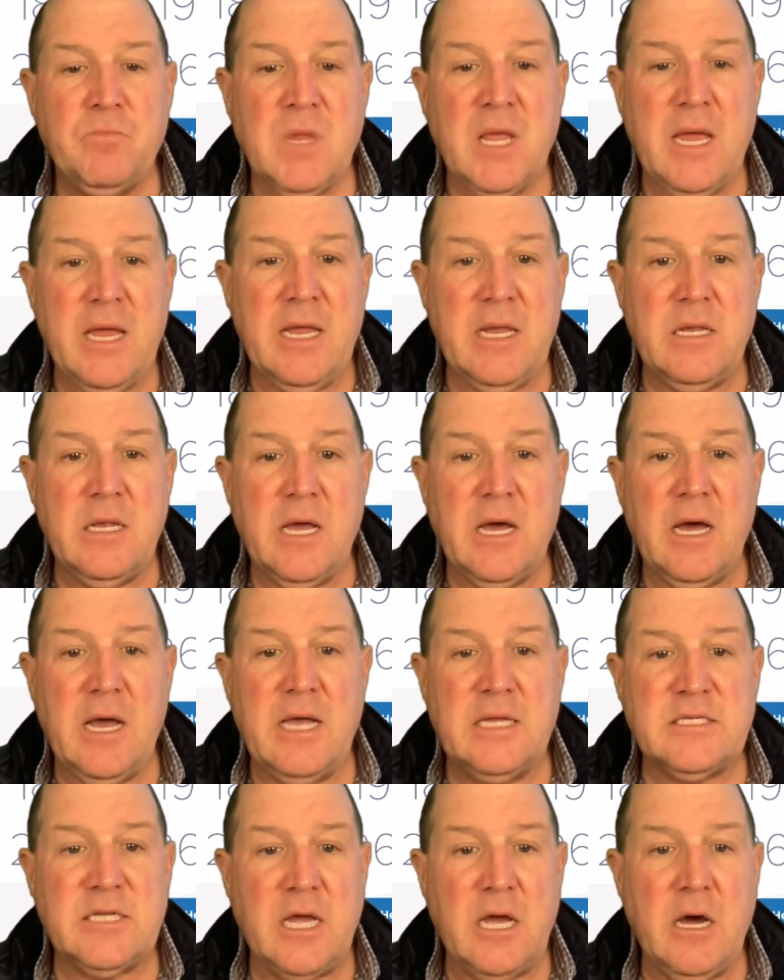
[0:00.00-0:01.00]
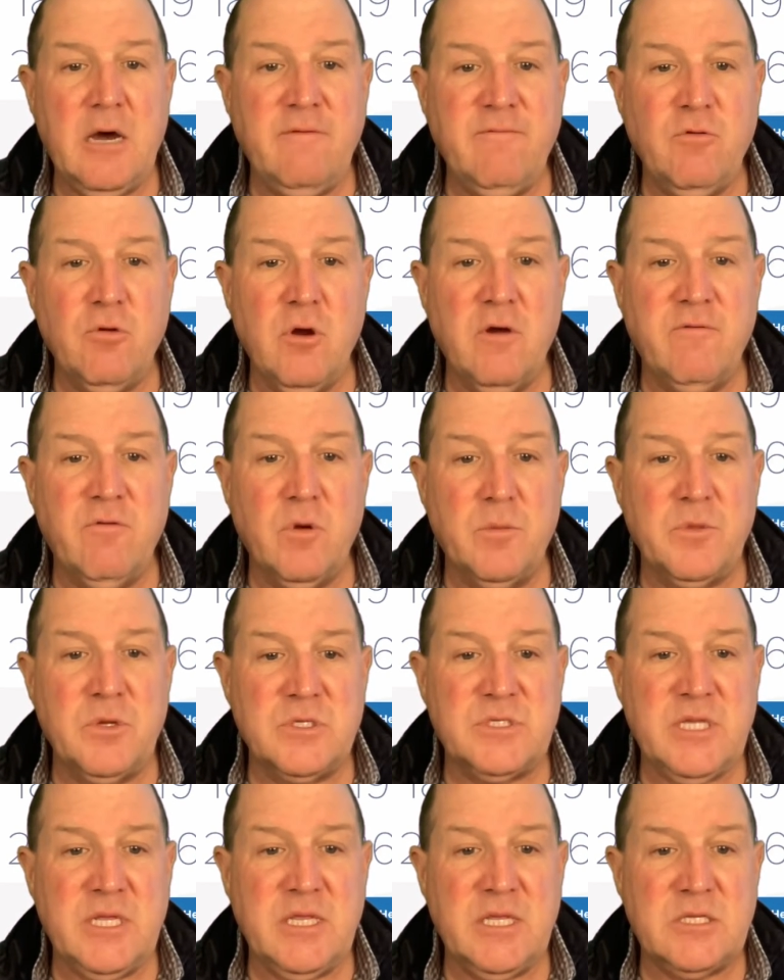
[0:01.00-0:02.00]
And as I hover over them, you'll
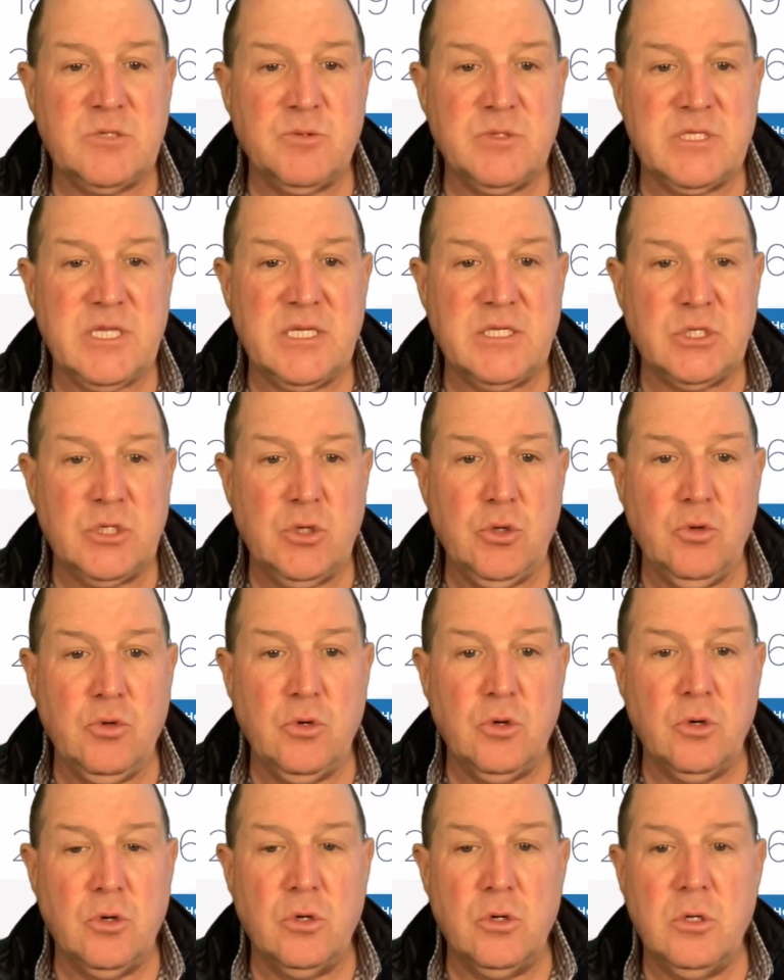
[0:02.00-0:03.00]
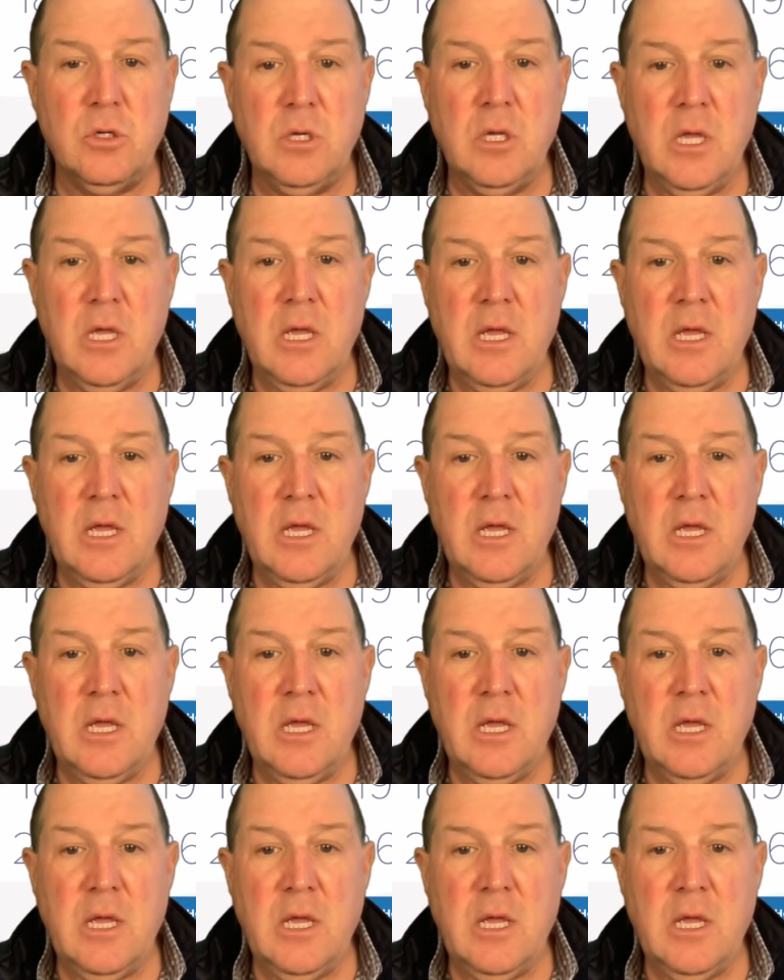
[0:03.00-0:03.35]
see this one says Google.